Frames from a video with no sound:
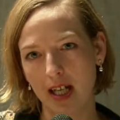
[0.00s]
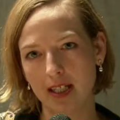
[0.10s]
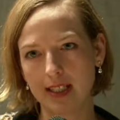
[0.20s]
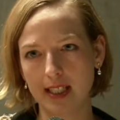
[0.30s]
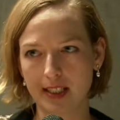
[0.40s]

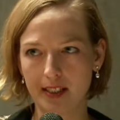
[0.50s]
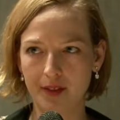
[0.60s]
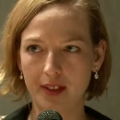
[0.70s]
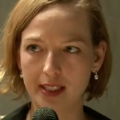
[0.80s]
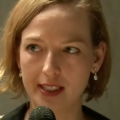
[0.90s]
and it's actually a
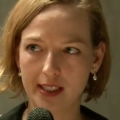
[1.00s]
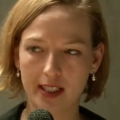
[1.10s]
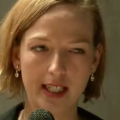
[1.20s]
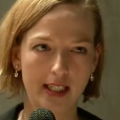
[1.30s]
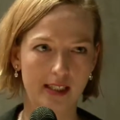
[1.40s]
very
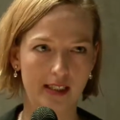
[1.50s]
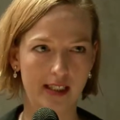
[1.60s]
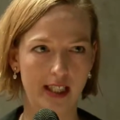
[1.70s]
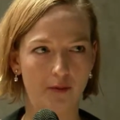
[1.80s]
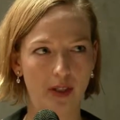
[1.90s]
disconnected scene.